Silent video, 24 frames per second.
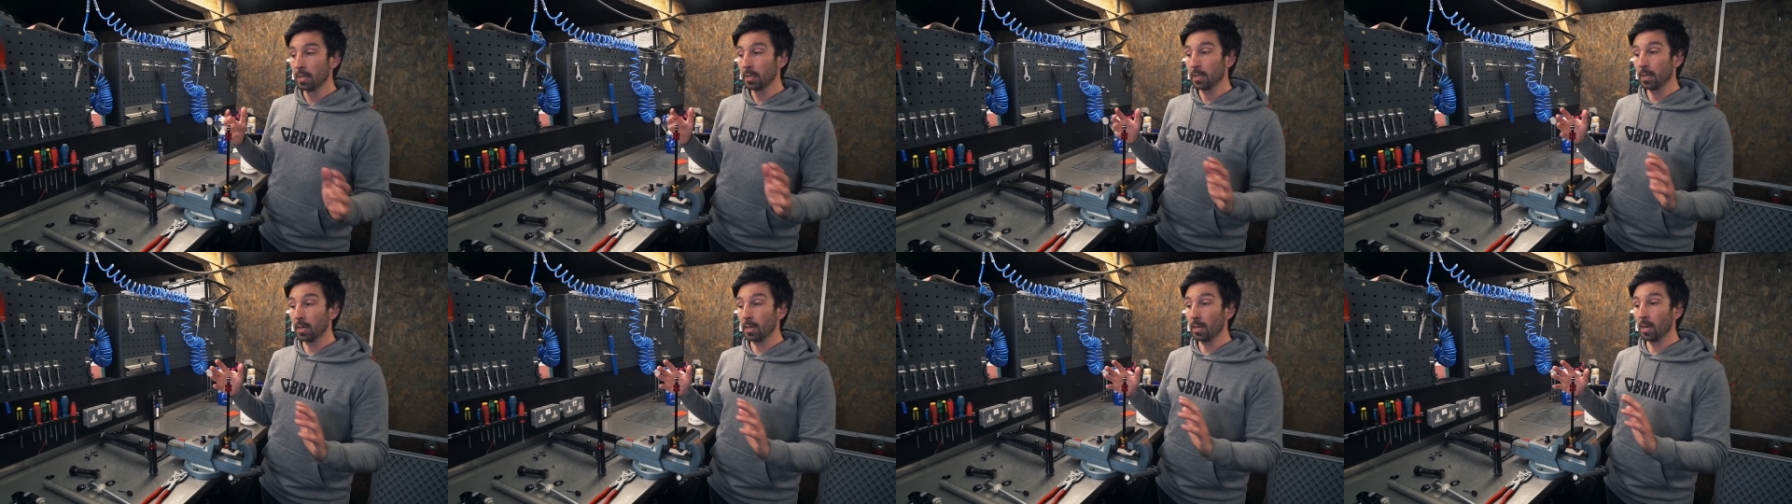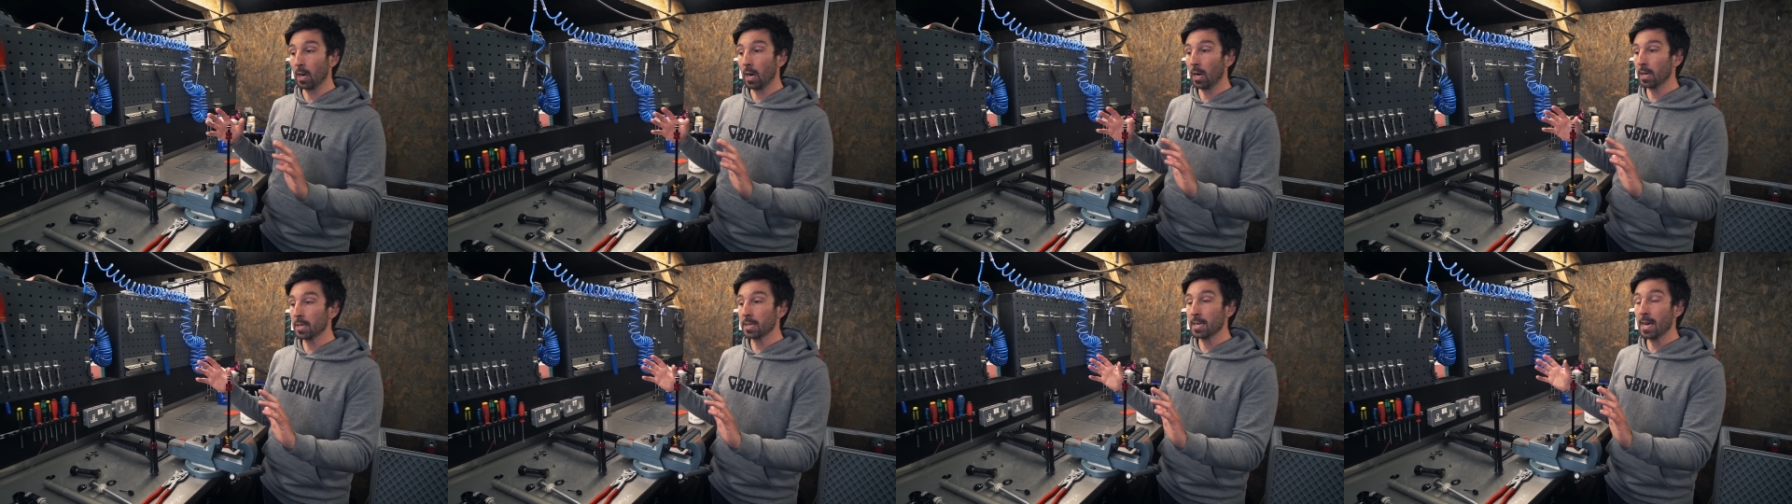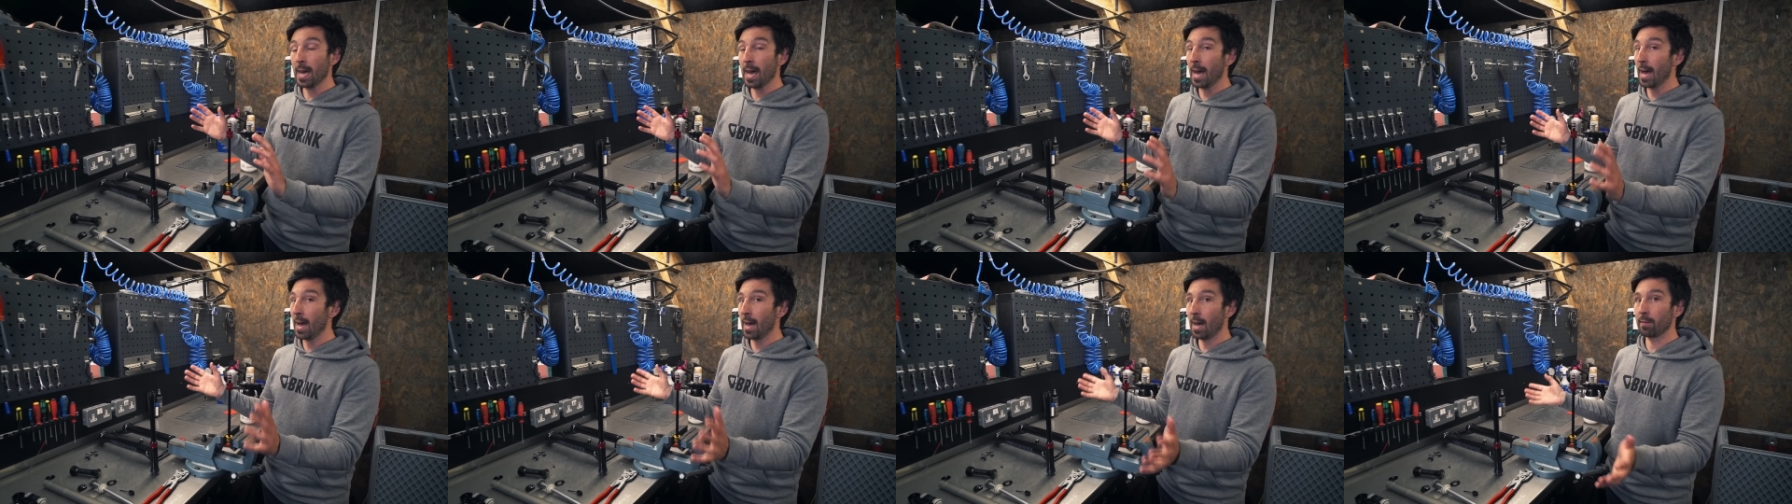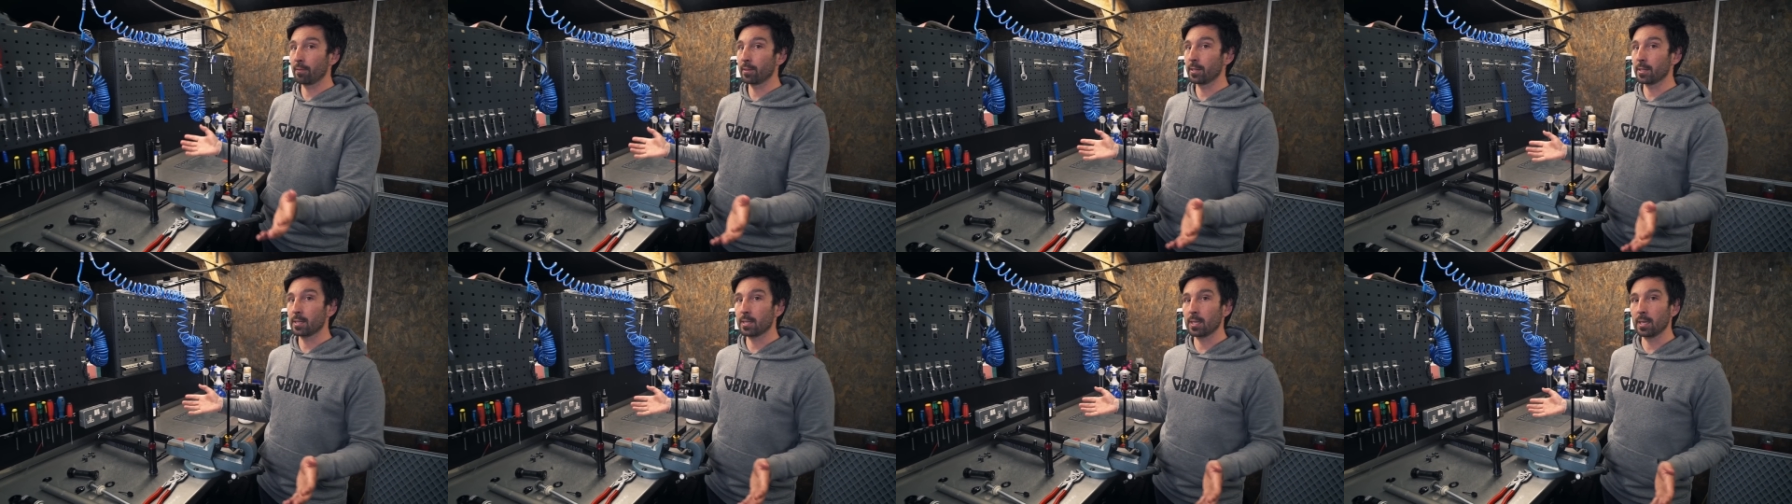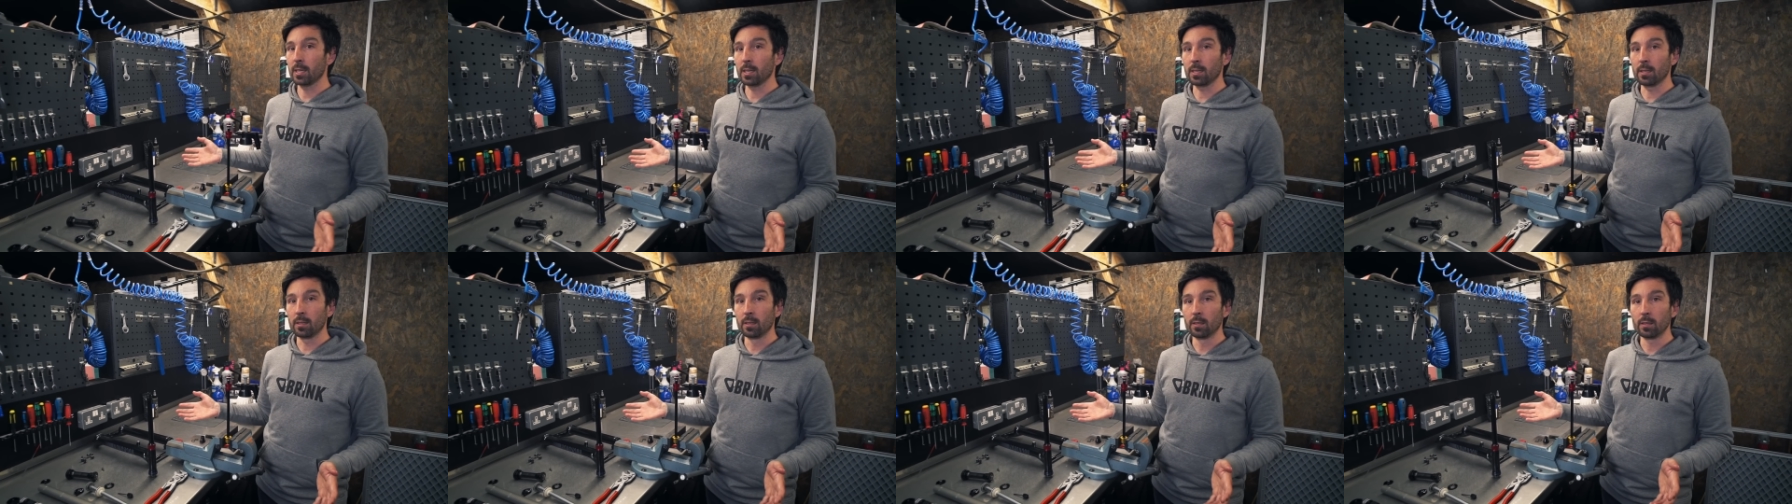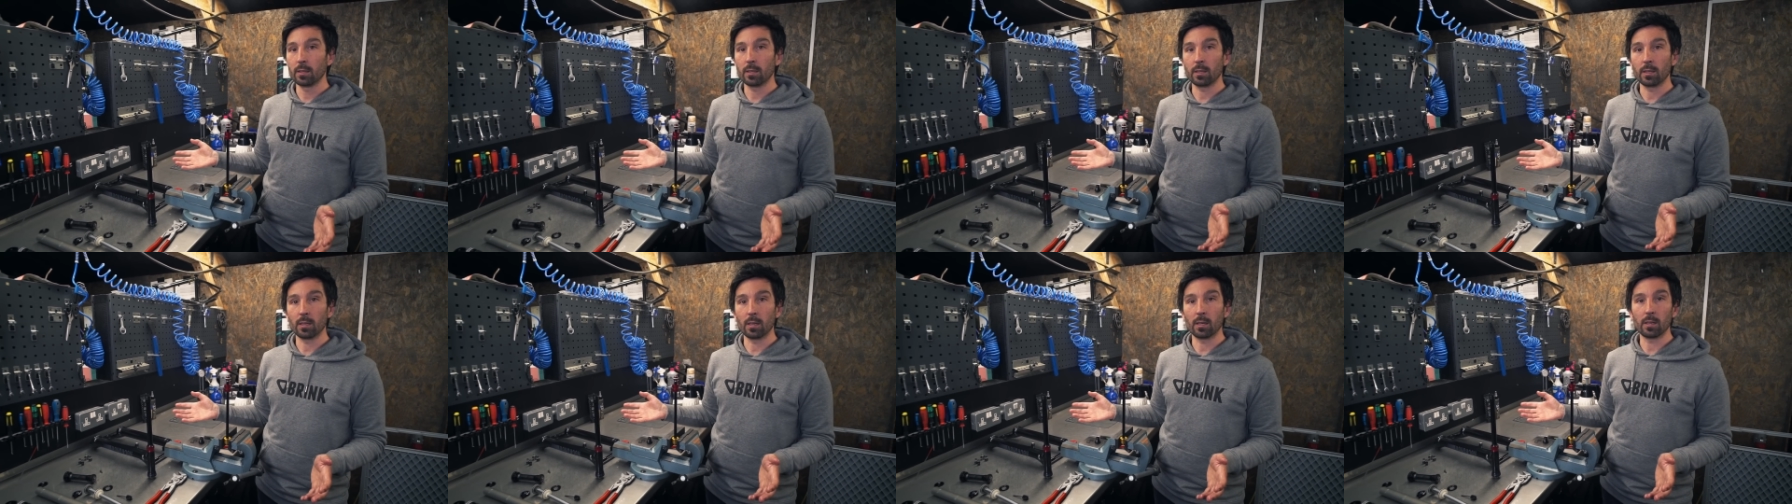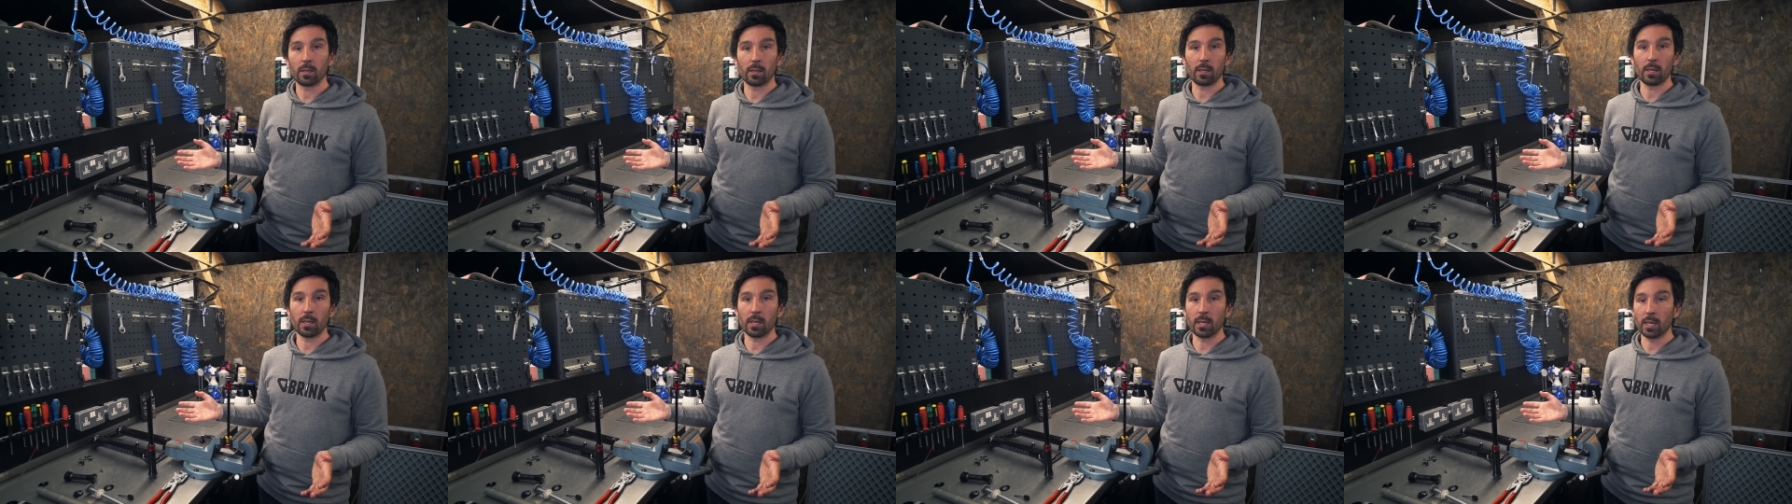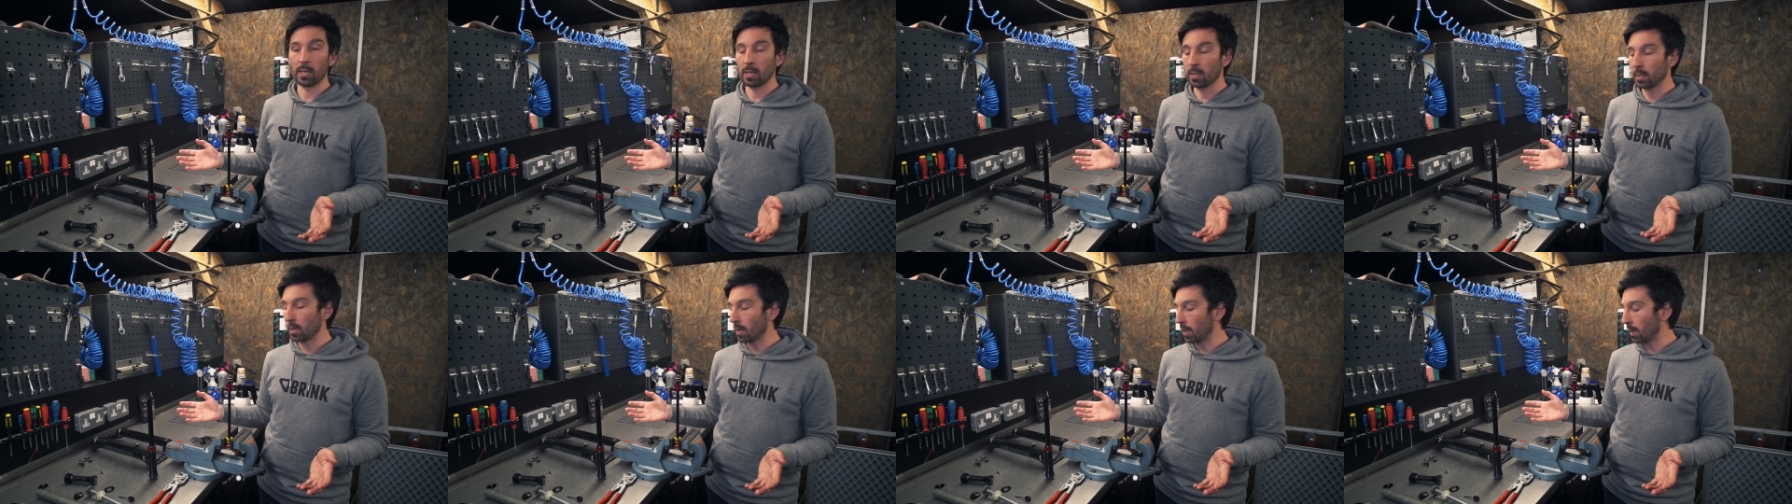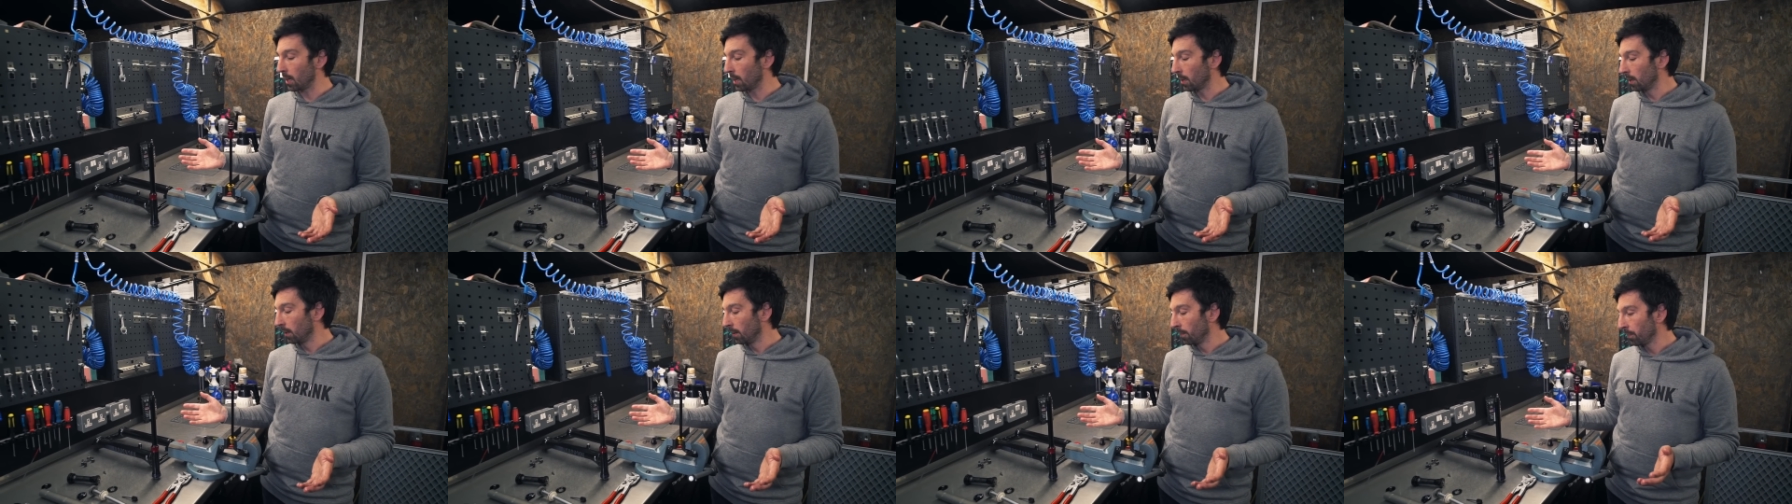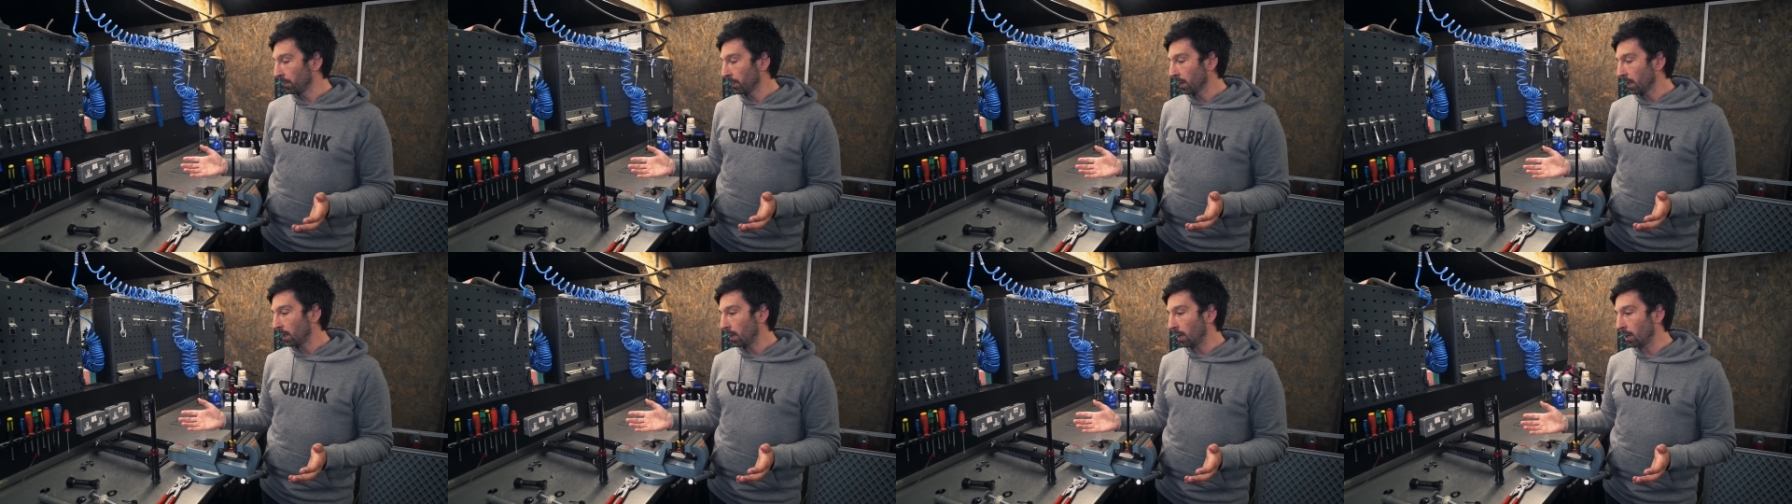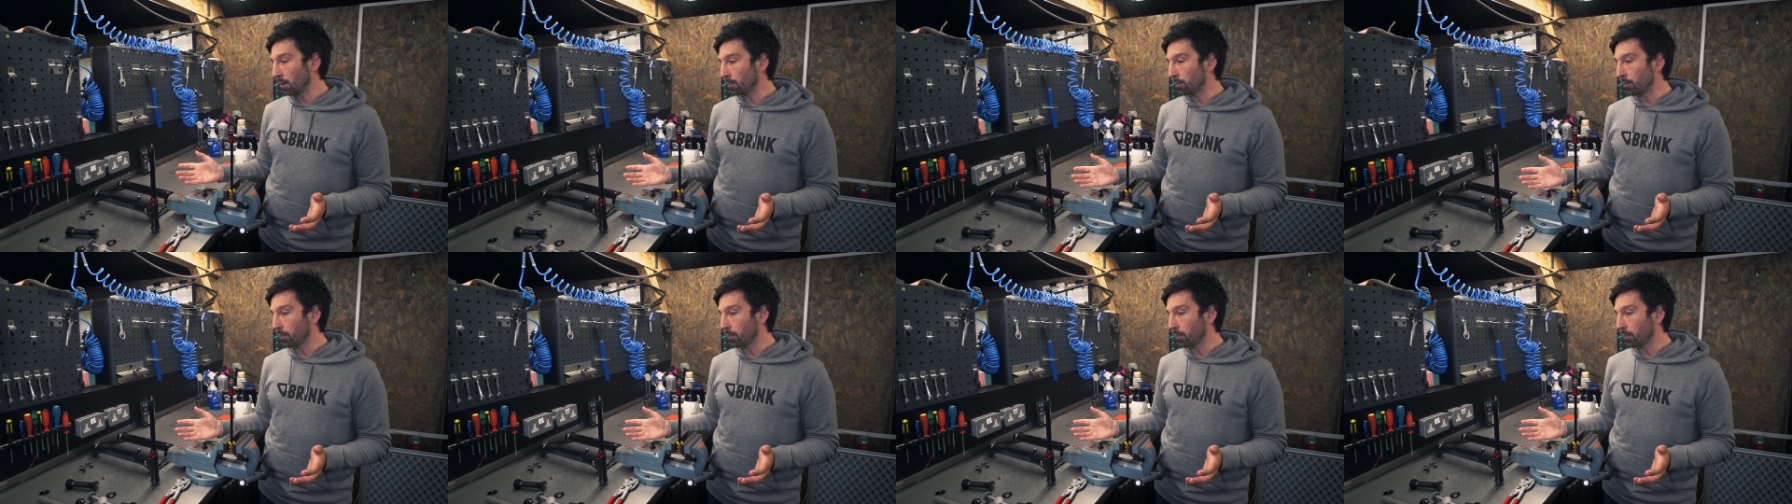that I yet haven't seen in a